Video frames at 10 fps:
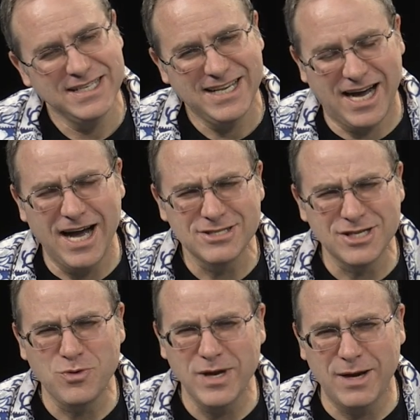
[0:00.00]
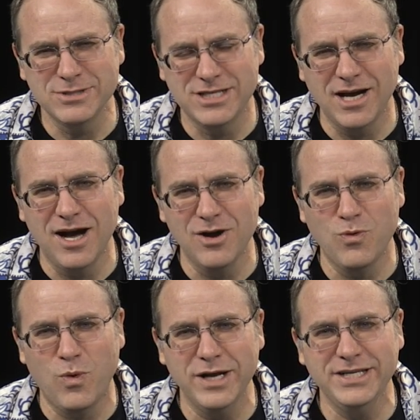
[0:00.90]
also, when I was
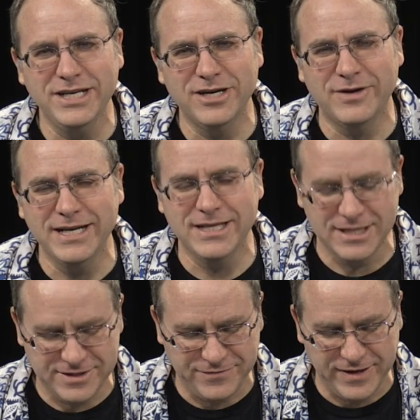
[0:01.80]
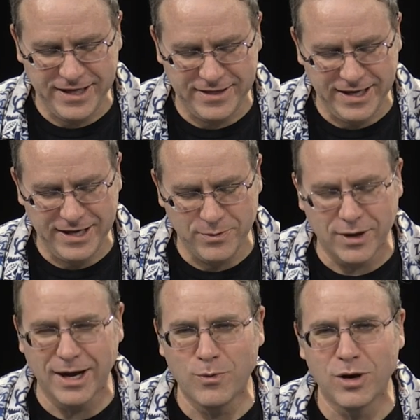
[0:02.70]
young, one year I did this funny thing where
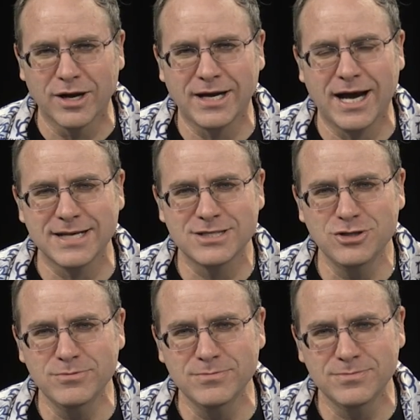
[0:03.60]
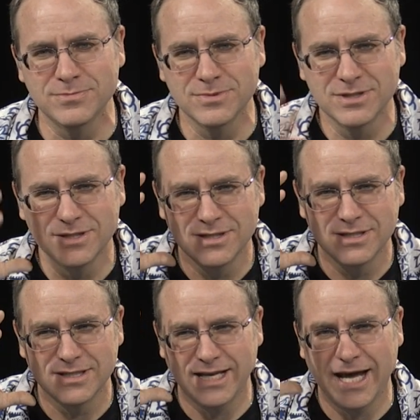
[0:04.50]
I wore a costume
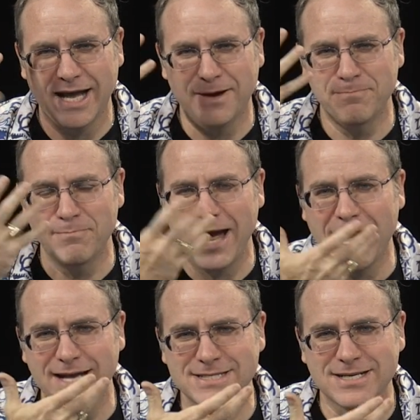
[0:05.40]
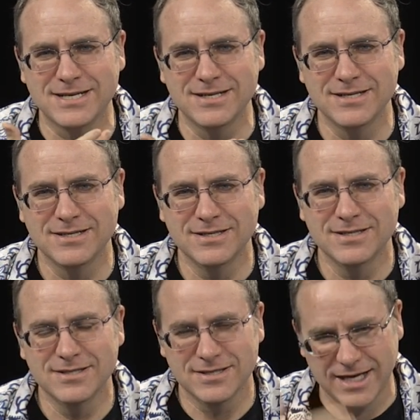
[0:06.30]
that had a mask,
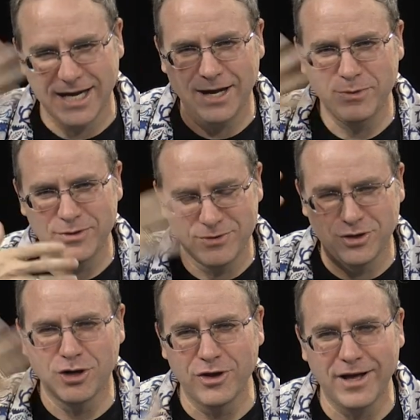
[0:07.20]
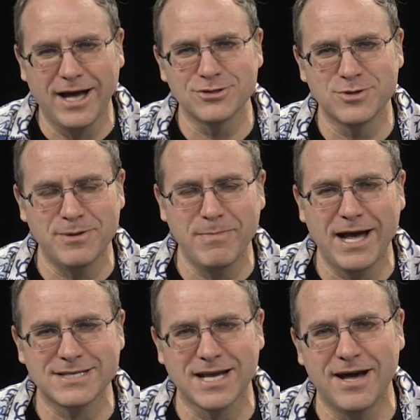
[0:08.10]
and I would go to the house with the
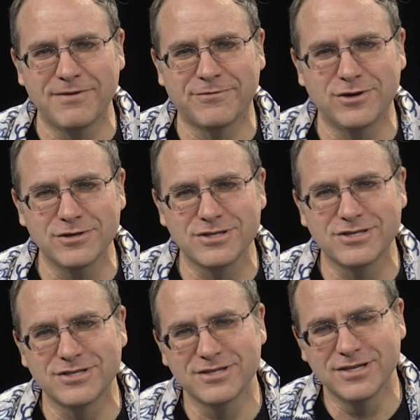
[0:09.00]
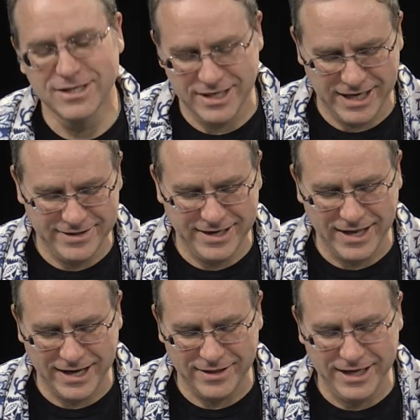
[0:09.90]
mask on first, and then
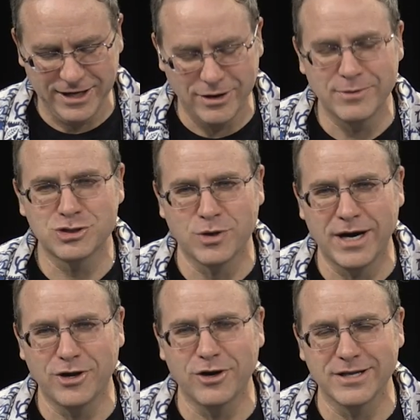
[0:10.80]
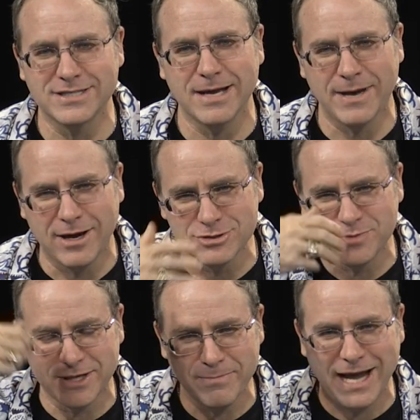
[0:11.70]
like later I would try to go to the same house
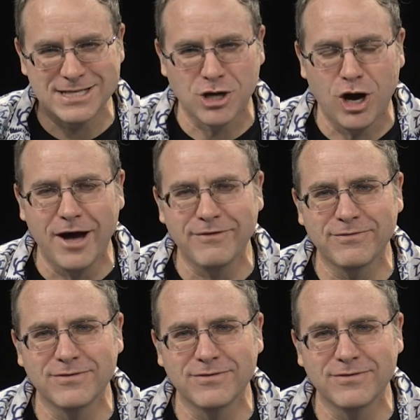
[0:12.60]
with the mask off.